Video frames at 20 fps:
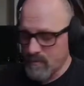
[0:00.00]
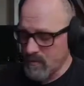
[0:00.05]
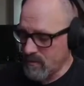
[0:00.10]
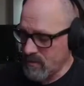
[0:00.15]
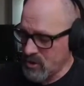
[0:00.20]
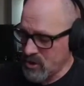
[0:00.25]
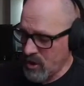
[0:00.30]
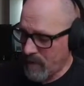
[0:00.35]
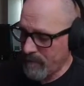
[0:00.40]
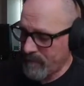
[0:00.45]

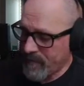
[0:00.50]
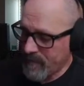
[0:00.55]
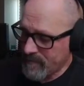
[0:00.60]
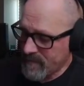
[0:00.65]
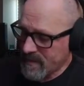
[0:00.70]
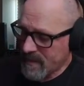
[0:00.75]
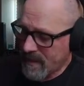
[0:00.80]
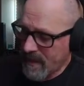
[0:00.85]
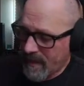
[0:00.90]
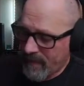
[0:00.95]
jump them
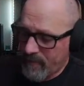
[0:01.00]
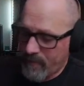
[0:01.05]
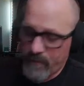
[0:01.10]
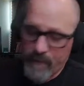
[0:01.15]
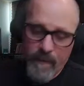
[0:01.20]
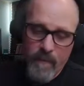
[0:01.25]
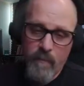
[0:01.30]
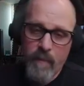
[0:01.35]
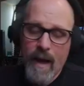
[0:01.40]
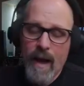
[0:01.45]
together
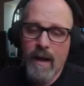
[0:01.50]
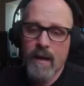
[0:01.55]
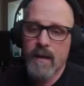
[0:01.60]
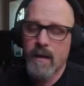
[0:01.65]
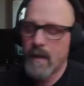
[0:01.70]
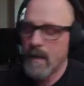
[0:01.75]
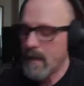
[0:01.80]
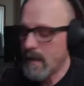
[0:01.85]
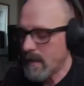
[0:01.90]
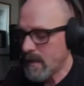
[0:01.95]
in the back.
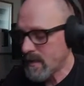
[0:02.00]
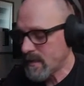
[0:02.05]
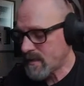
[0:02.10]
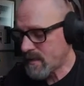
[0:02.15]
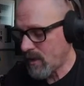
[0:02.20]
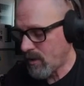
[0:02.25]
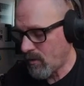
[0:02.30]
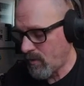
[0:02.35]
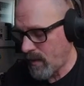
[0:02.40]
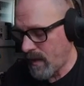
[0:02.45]

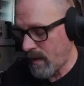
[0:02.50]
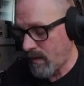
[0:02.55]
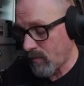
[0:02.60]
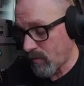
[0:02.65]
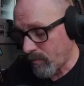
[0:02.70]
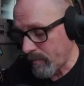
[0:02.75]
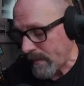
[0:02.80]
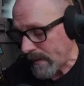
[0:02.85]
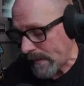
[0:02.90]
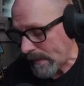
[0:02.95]
So it'll
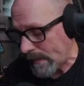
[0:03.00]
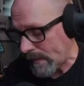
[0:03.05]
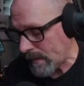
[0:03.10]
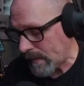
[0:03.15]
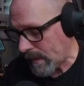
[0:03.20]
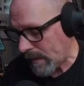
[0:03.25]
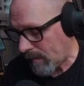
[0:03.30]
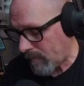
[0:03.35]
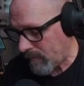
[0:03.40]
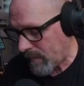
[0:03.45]
be,
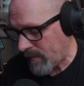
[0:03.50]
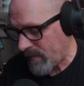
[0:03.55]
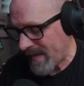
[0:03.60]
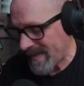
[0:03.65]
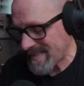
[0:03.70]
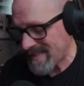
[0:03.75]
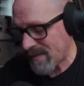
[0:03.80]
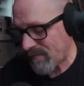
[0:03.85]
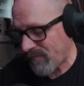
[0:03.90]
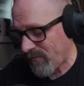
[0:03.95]

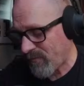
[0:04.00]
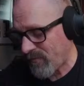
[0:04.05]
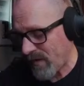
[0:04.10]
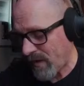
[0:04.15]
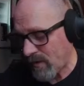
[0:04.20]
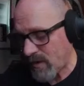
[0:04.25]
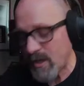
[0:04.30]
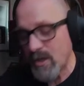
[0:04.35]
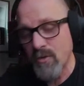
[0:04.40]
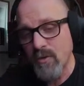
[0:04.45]
that's a
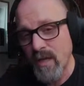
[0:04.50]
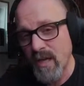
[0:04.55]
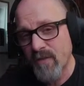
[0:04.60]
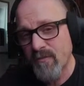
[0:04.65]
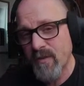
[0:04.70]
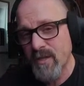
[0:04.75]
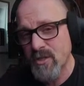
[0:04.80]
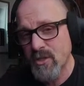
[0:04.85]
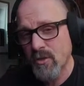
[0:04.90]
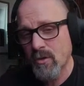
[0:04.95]
very unique
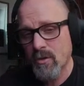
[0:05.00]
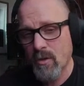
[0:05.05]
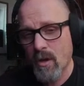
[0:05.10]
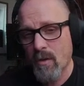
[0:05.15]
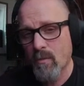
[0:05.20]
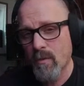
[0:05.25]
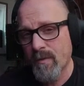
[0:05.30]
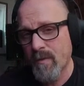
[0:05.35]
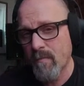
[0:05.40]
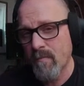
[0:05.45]
feature
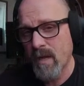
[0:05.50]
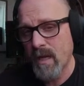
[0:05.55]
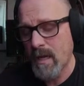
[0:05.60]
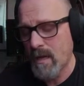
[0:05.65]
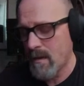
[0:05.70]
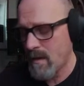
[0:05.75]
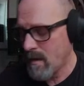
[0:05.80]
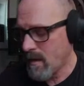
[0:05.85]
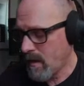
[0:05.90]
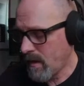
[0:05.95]
along with the
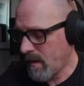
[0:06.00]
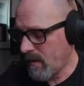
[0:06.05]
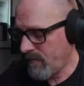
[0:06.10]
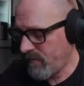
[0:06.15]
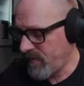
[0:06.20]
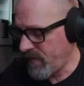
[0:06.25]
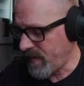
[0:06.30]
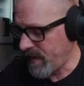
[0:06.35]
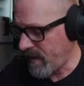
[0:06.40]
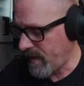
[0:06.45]
MIDI
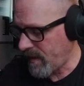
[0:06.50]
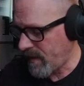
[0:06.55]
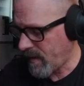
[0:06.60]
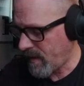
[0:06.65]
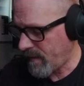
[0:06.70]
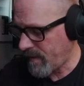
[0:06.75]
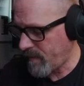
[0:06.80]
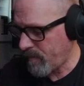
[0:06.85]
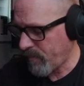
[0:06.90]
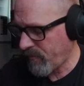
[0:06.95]
of
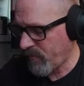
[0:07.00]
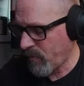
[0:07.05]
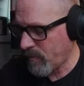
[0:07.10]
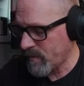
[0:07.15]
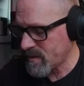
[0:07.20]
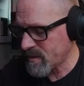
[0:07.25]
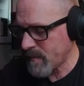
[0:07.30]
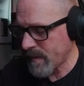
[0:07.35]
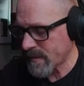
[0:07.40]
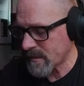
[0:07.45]
the
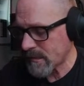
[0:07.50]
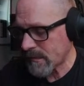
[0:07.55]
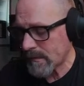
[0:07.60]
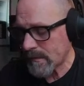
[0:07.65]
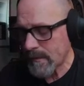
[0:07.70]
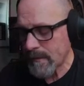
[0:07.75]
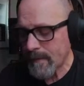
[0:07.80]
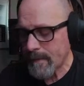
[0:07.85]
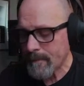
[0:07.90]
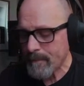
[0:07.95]
performance mixer.
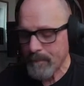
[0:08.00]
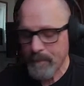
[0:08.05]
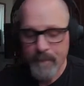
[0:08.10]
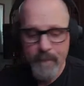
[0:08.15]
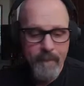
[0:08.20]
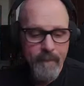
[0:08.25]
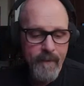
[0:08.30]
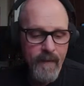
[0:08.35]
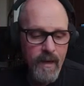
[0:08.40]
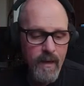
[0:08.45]

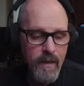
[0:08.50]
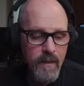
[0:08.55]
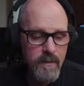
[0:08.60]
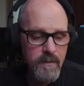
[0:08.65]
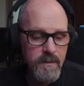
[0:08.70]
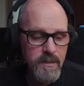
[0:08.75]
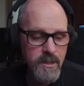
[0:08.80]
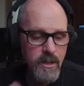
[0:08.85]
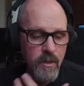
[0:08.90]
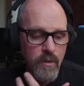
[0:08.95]

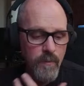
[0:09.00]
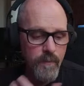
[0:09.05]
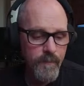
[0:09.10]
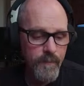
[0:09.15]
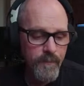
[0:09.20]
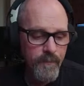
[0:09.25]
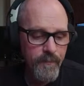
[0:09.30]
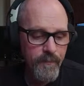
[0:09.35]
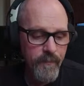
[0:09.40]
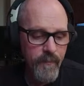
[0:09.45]
So
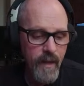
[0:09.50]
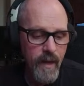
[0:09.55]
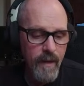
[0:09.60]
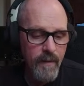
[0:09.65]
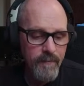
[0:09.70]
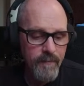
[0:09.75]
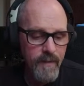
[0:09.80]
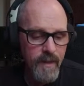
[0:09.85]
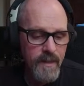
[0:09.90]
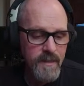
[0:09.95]
yeah,
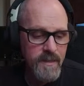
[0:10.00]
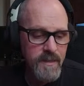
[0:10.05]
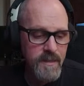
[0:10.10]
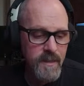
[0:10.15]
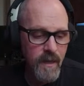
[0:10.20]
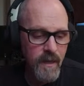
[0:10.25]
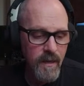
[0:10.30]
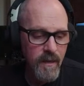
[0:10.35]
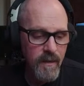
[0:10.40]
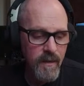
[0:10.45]
it's
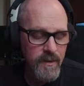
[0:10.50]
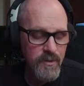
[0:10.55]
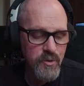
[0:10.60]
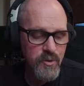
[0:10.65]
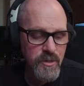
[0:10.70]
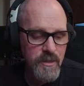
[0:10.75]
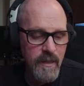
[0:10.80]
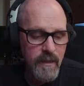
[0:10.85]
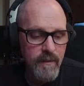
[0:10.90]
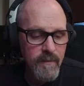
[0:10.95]

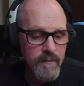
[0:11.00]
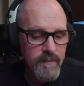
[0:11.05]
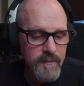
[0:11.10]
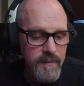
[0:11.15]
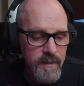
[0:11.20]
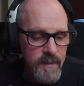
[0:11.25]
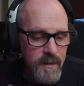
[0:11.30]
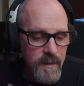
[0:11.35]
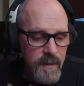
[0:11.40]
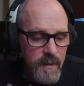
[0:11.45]
interesting.
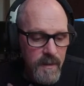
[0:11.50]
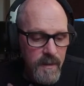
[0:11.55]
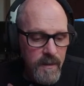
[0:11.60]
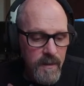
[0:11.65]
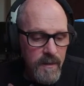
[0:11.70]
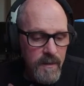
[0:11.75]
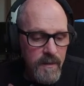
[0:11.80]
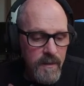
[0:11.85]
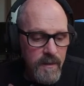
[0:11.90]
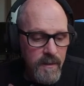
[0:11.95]

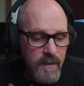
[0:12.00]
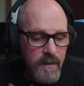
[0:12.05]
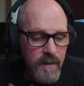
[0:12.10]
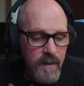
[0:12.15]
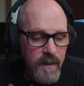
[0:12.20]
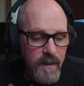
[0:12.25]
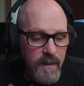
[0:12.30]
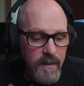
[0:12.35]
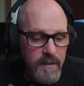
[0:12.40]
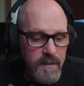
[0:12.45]

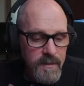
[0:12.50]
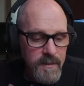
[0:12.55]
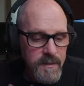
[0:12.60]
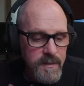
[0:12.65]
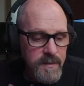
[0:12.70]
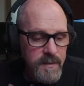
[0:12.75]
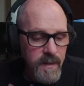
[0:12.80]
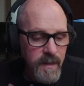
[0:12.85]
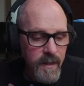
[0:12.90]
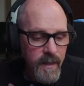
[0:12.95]
Let's
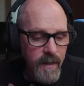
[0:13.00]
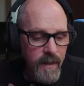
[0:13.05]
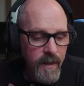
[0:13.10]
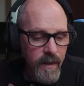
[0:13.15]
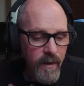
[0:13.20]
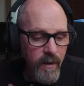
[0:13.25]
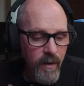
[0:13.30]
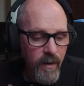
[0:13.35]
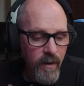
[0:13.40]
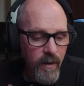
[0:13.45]
see
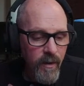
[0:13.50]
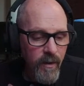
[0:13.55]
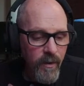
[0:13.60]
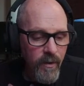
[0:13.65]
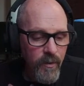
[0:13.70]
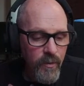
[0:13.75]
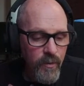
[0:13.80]
here.